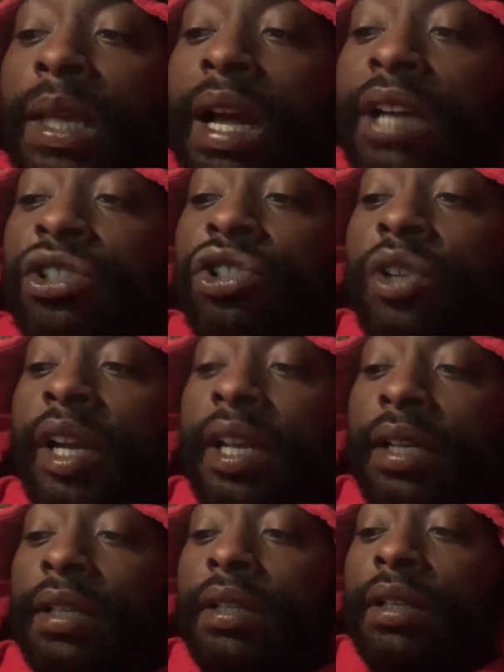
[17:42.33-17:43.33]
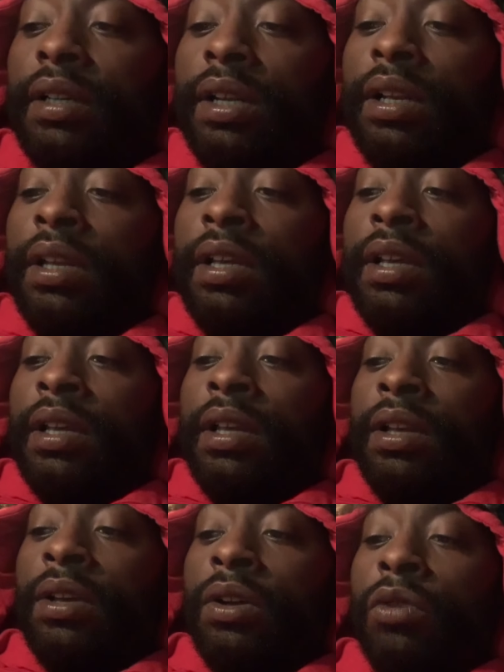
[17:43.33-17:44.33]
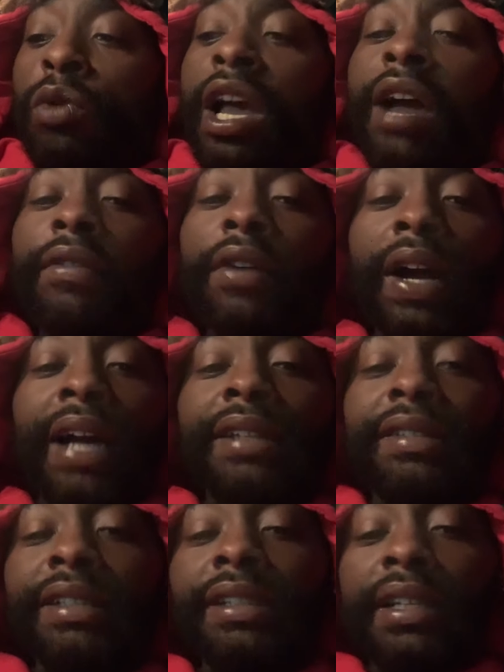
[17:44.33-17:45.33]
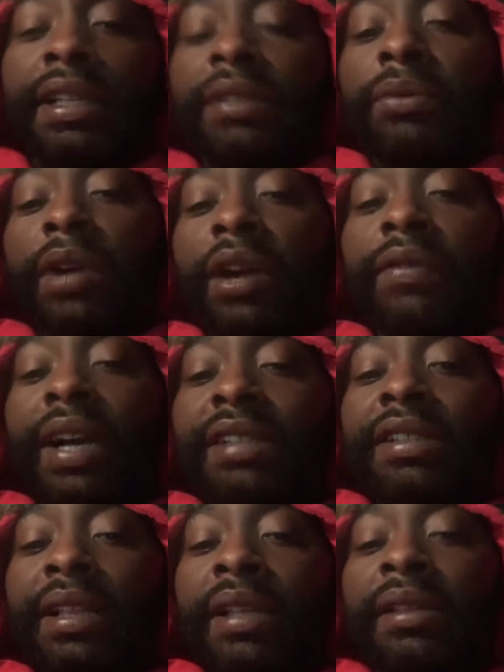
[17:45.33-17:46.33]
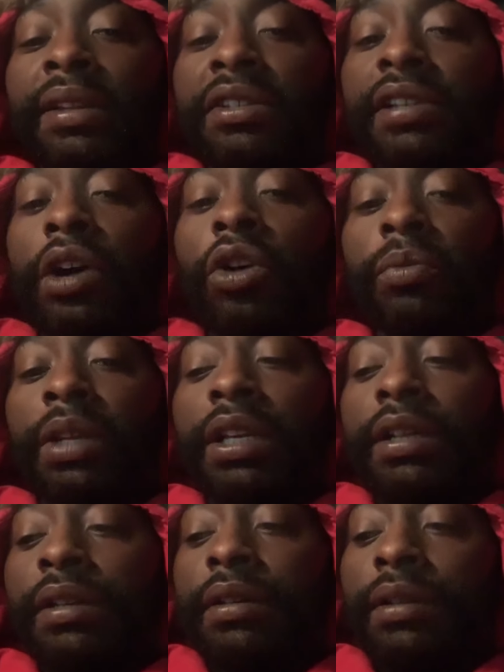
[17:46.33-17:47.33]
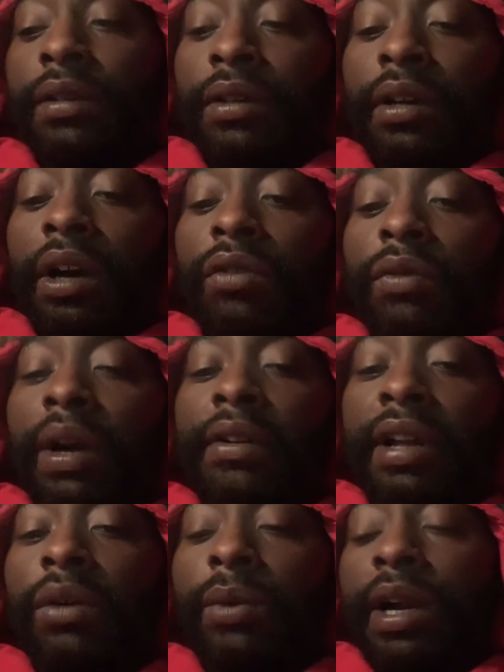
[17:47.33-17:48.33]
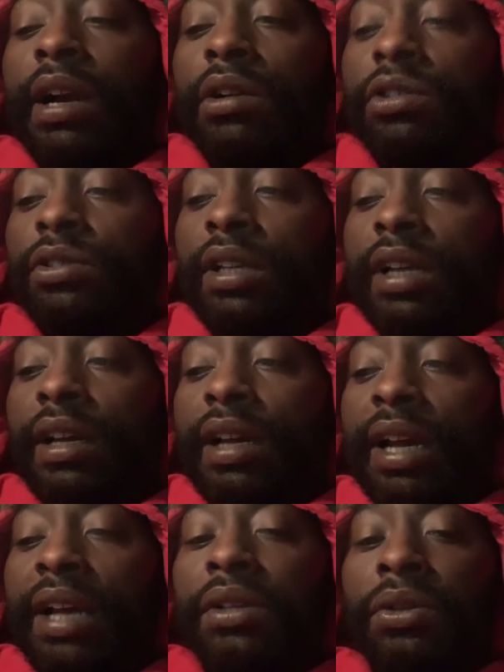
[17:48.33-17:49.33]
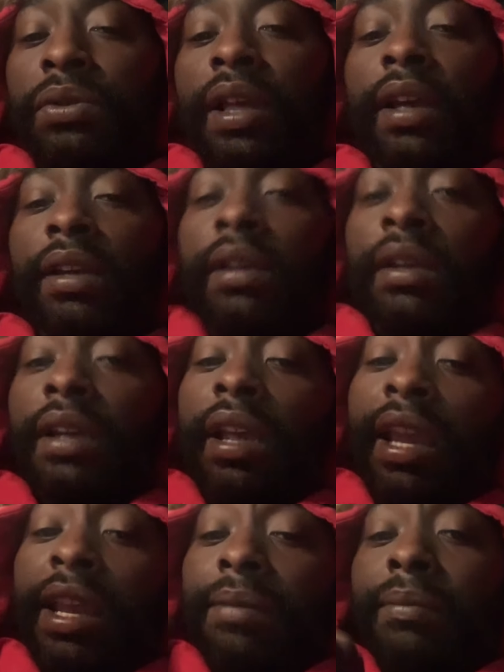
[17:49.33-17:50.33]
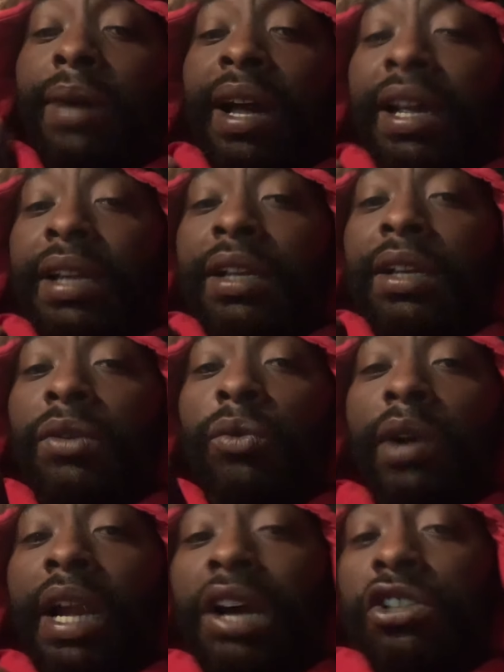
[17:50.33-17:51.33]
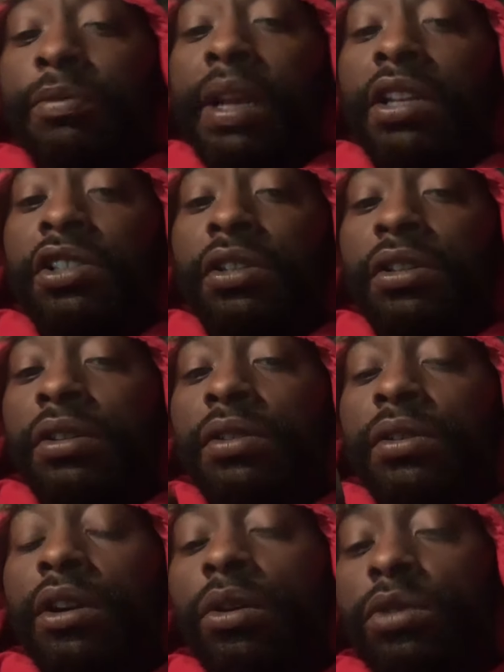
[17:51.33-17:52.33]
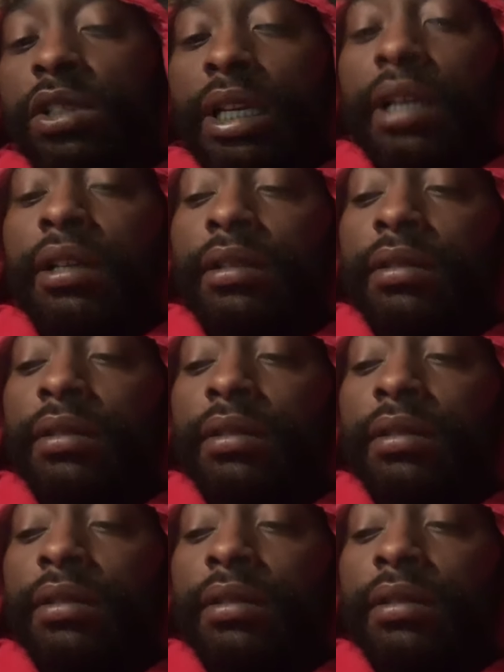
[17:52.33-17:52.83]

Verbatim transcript: I train. Whatever I see that wherever I see that there's help needed around that warehouse, I do that. And my warehouse manager knows that.